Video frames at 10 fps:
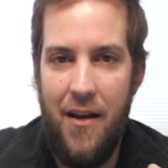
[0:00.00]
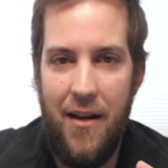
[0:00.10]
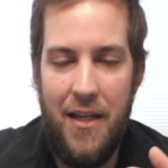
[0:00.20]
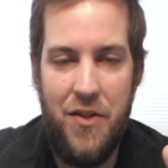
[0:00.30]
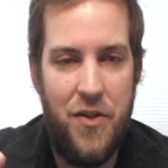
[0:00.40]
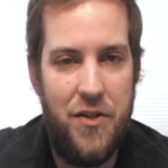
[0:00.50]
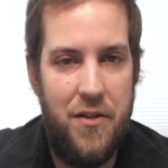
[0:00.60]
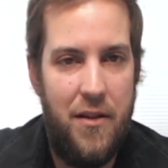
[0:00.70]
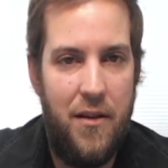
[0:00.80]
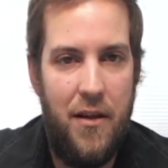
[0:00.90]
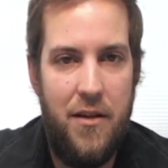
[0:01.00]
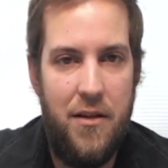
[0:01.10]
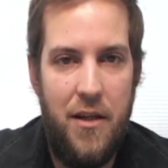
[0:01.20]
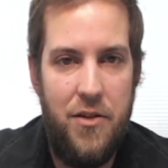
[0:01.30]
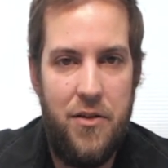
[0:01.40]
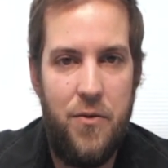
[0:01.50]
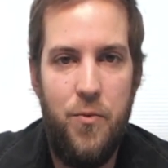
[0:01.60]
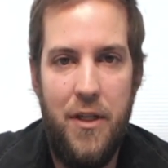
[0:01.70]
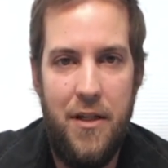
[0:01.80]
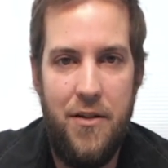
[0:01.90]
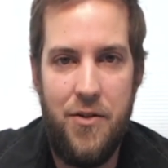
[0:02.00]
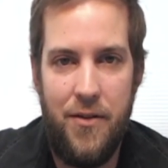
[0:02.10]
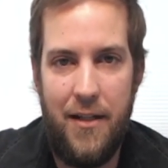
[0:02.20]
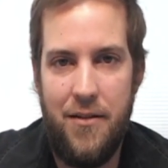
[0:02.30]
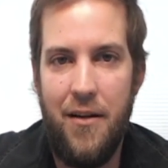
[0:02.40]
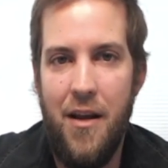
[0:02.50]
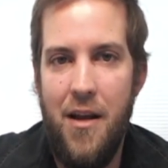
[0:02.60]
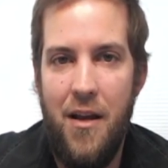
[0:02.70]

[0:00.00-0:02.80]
He's just a really good director.